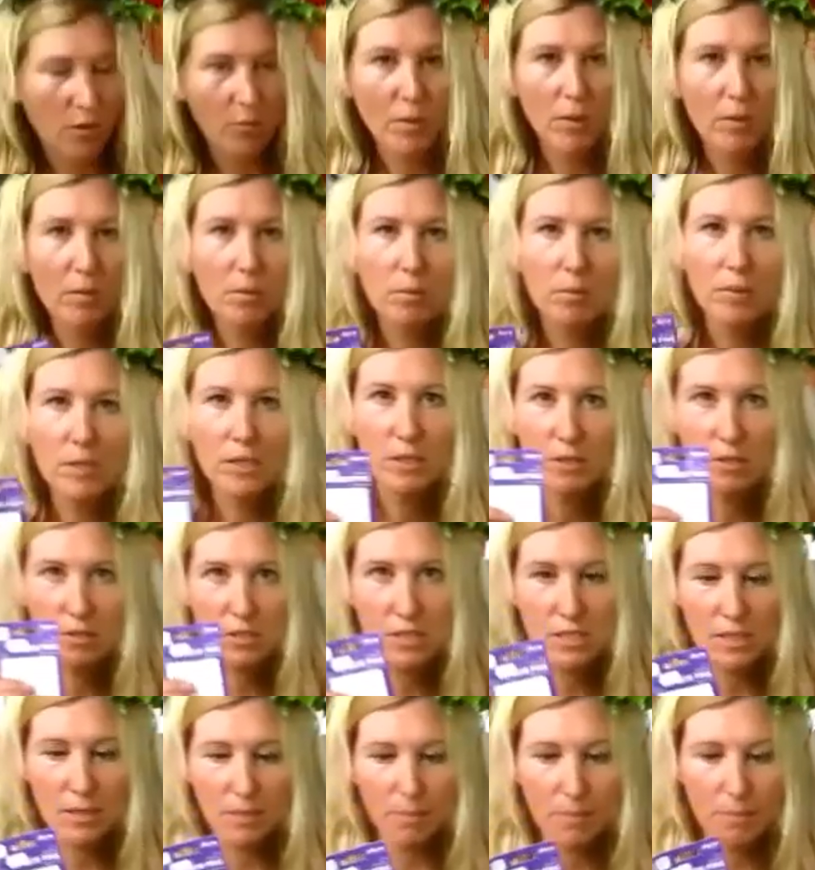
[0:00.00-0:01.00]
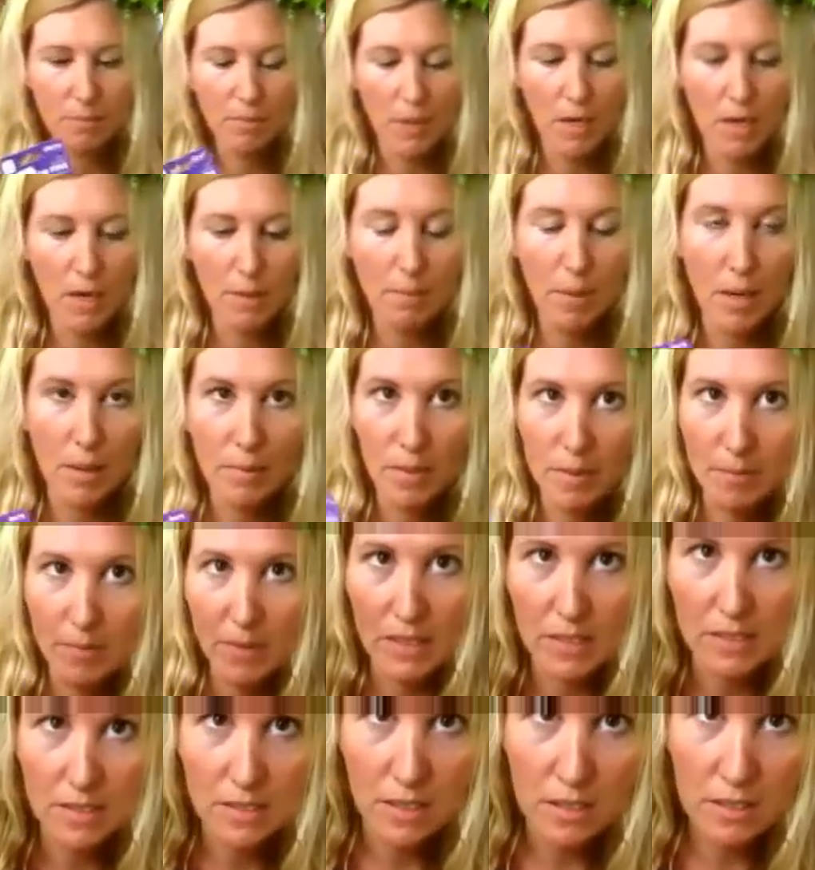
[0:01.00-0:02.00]
probably use some bobby
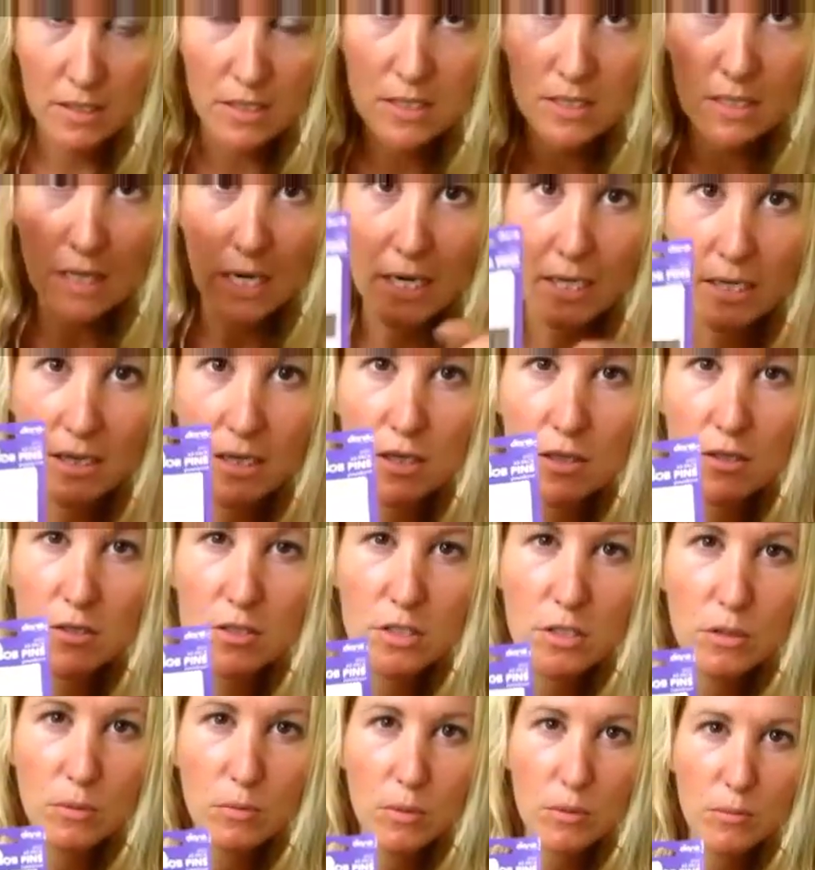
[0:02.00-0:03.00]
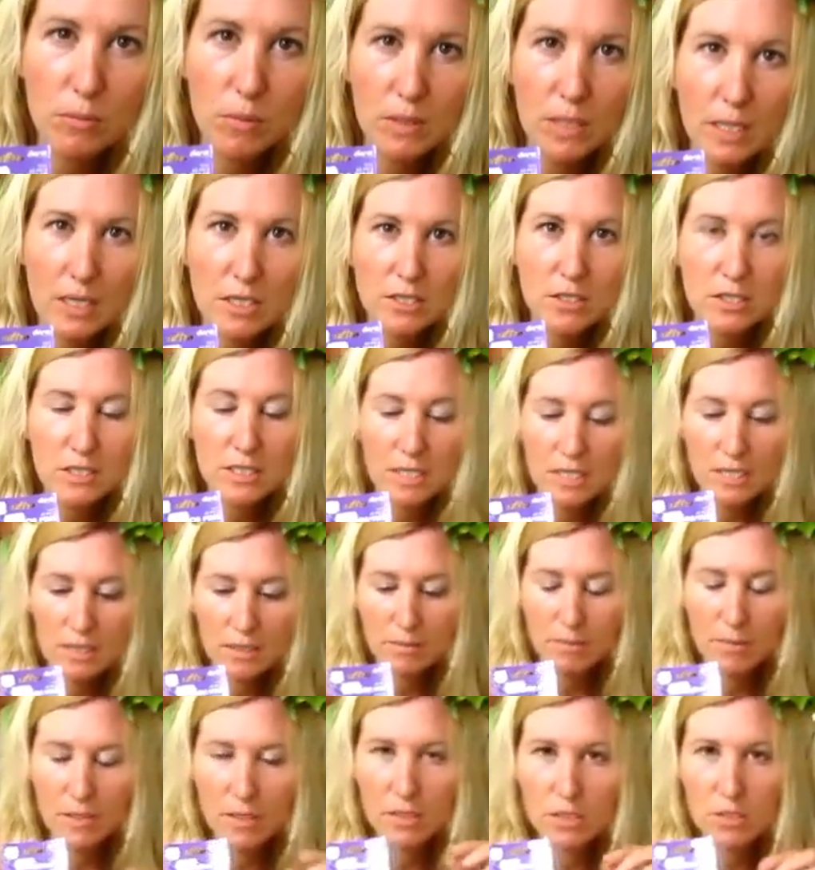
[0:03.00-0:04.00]
pins on the side there, so when we actually take the
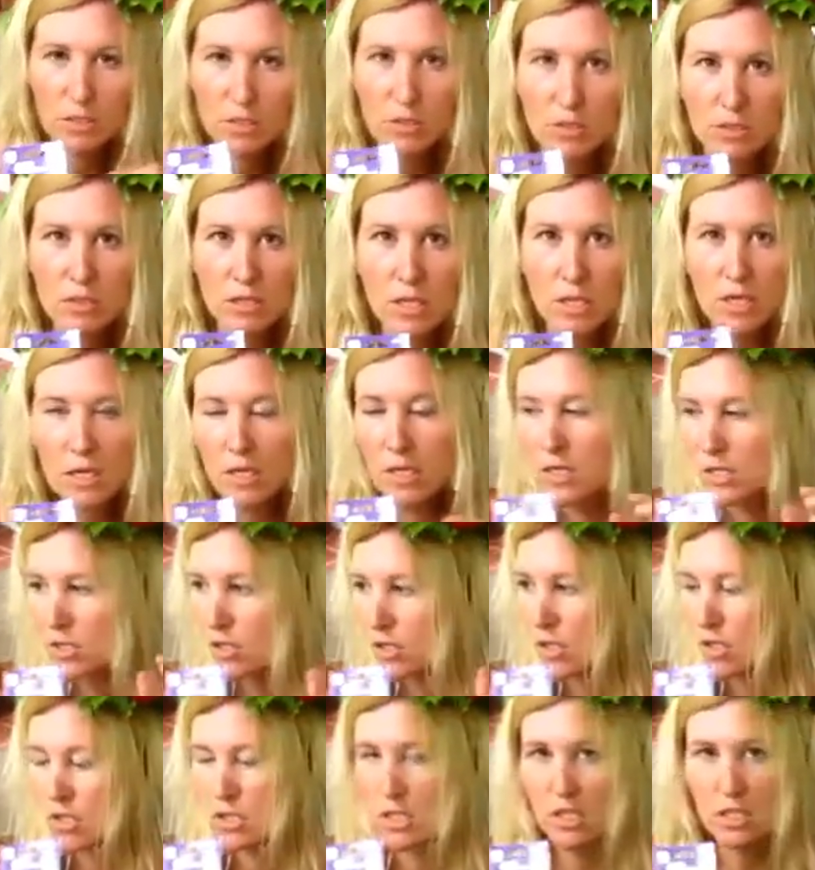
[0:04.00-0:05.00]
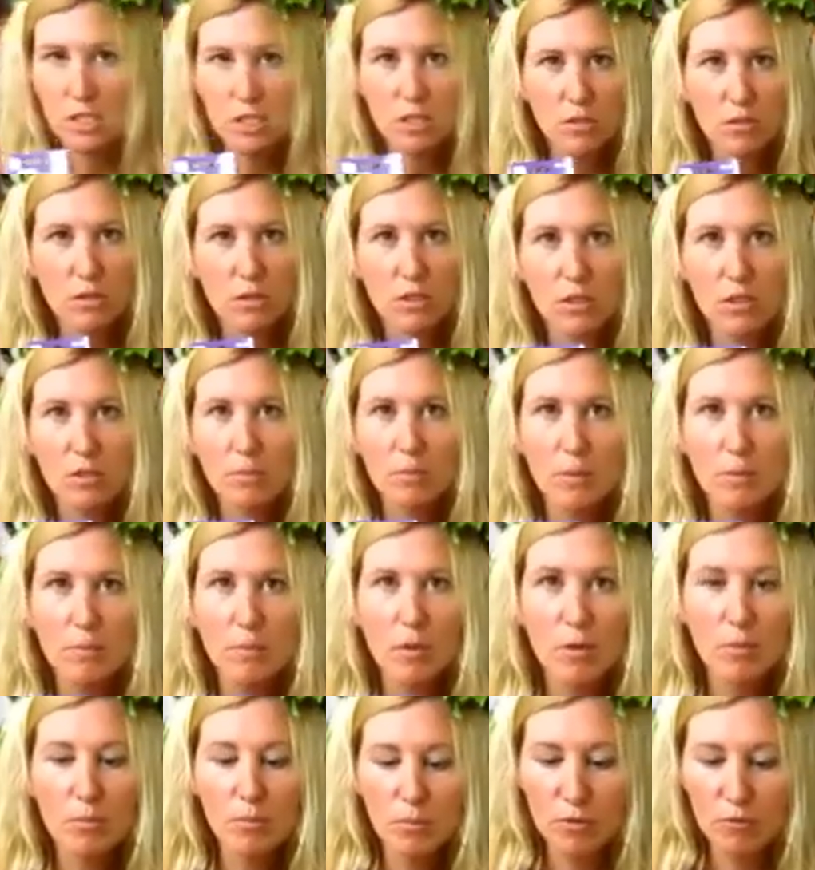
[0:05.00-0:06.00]
pictures, so that she can do a little bit
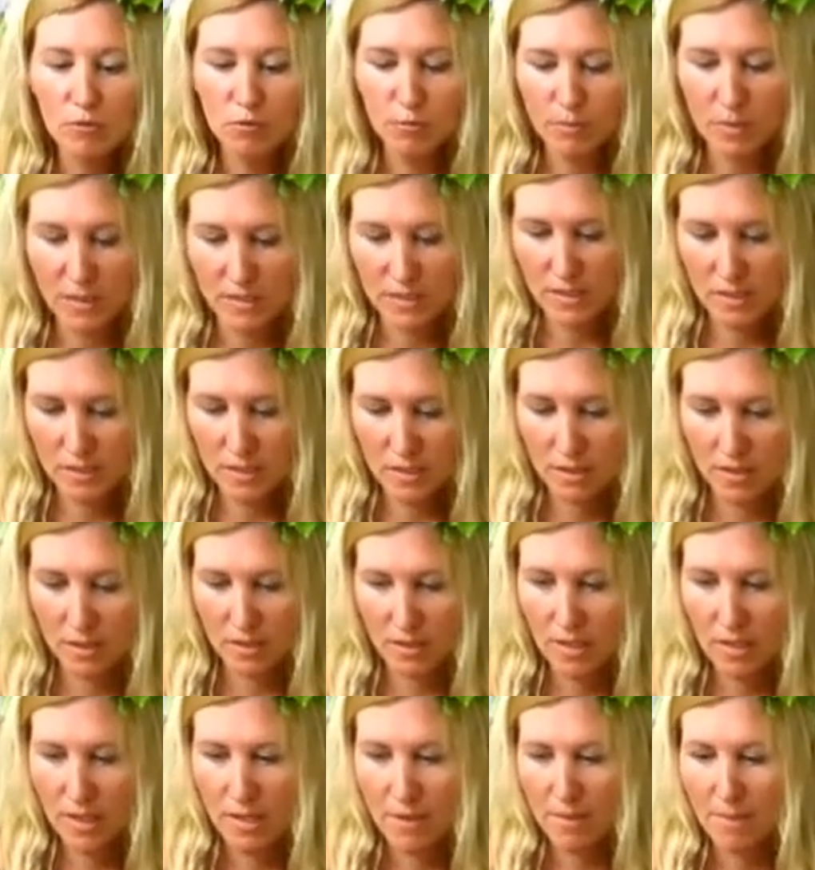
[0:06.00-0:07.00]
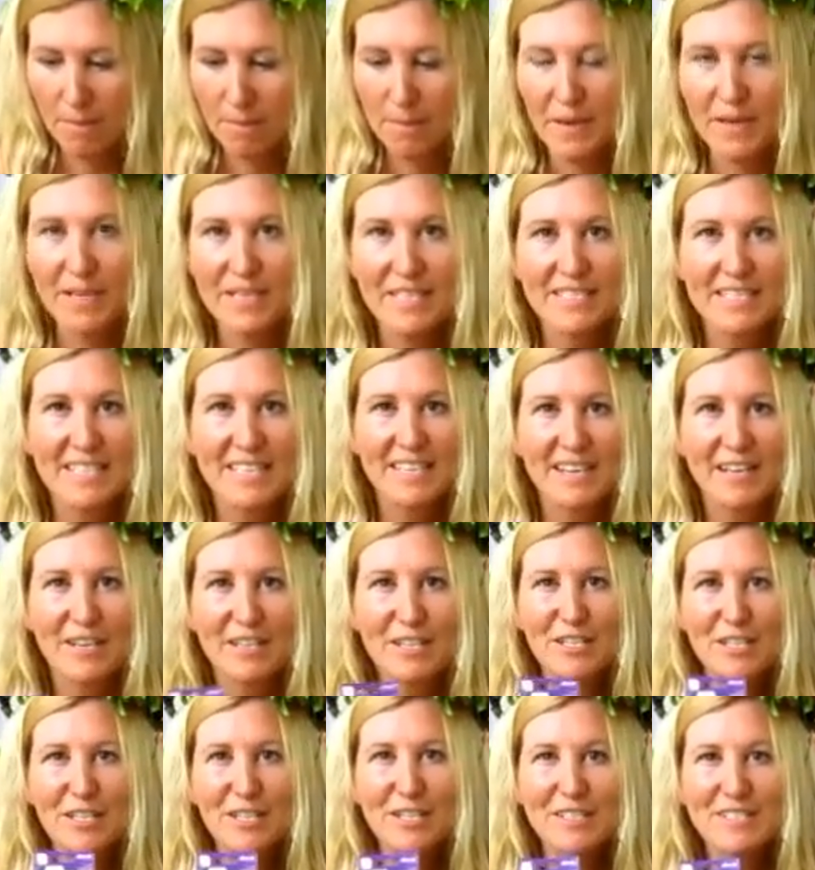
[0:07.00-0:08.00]
more movement. But I'll
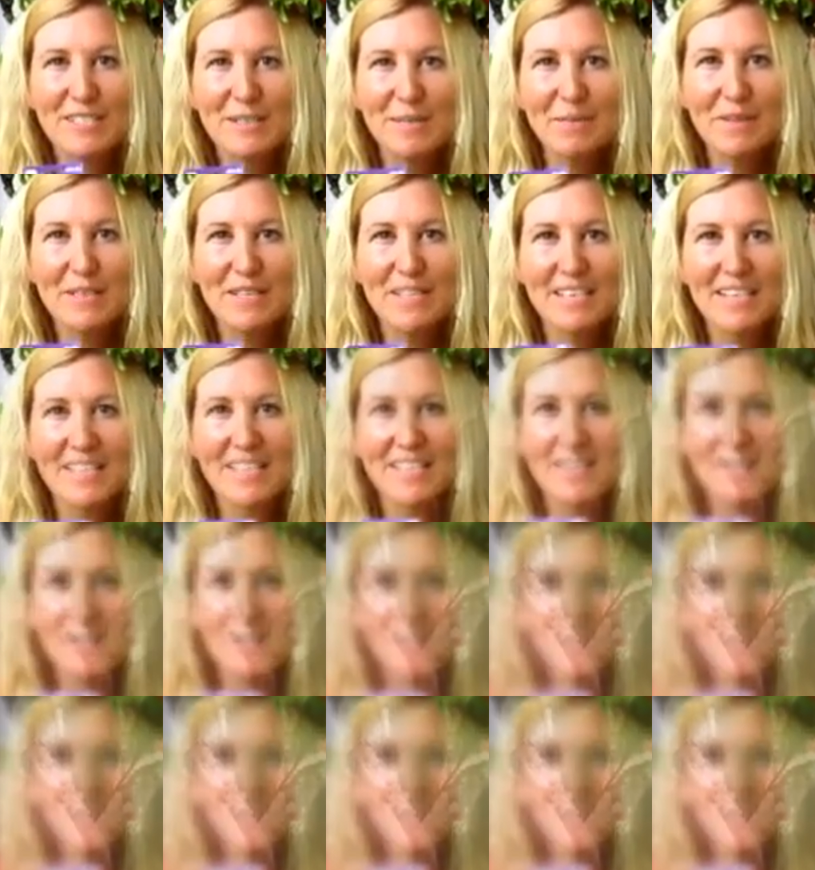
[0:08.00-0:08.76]
show you some of the